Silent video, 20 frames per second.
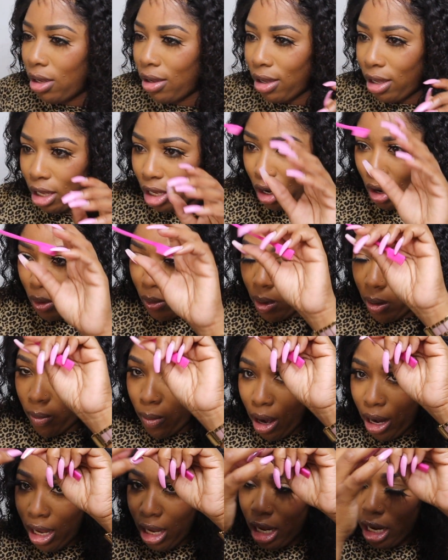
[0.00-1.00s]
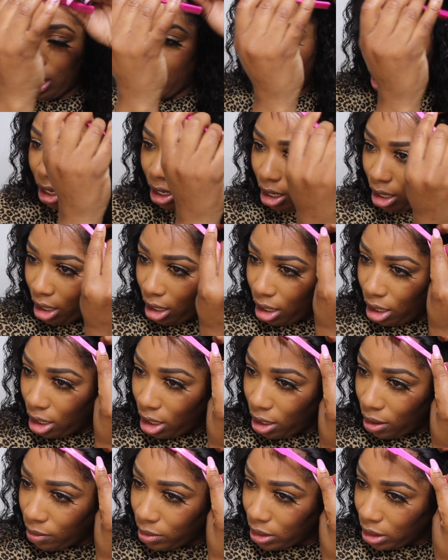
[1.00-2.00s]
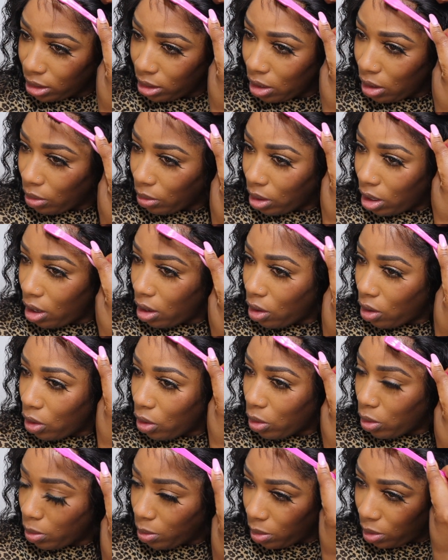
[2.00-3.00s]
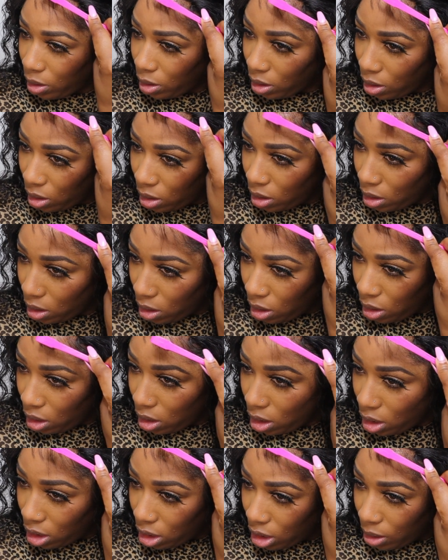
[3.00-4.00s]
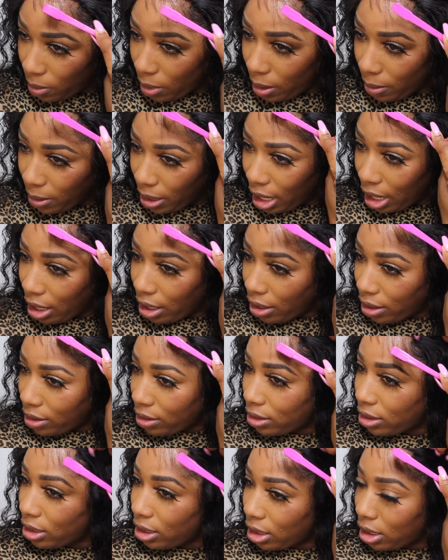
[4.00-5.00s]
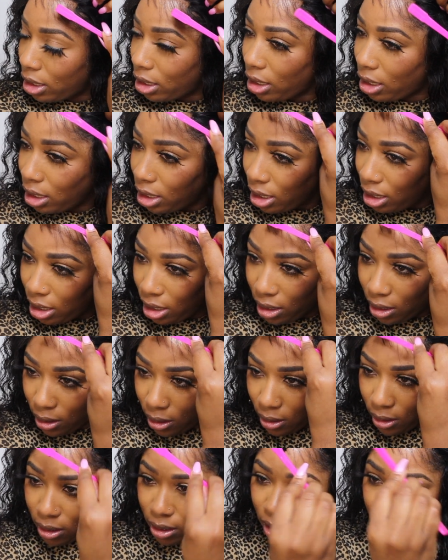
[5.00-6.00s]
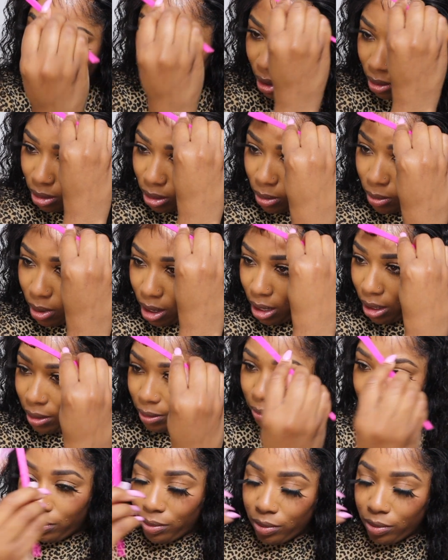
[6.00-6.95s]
Here go one right here. Just gonna comb the baby hairs out the way.